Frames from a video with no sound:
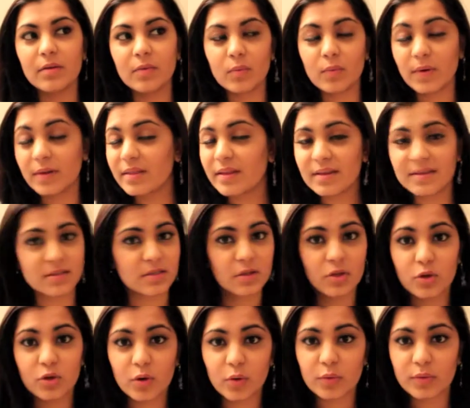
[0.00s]
One thing is
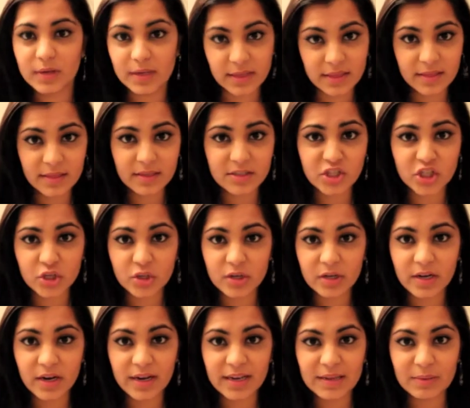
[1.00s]
you don't need the sugar
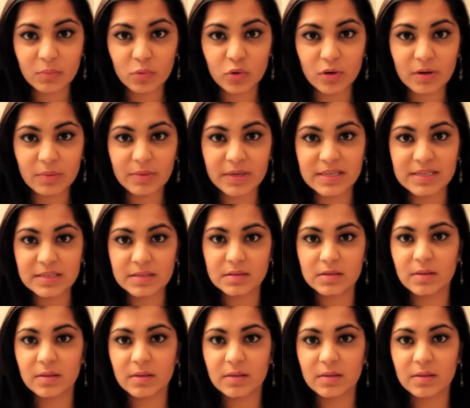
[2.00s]
anymore because